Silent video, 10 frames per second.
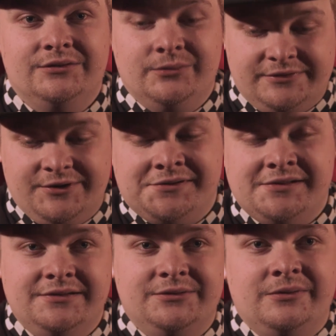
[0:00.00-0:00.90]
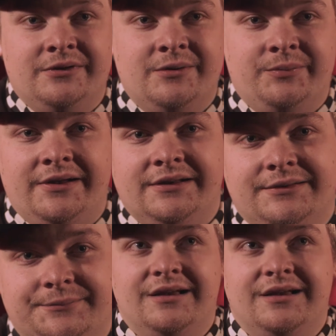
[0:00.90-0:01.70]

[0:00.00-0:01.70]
So we started Tornedalen Pride.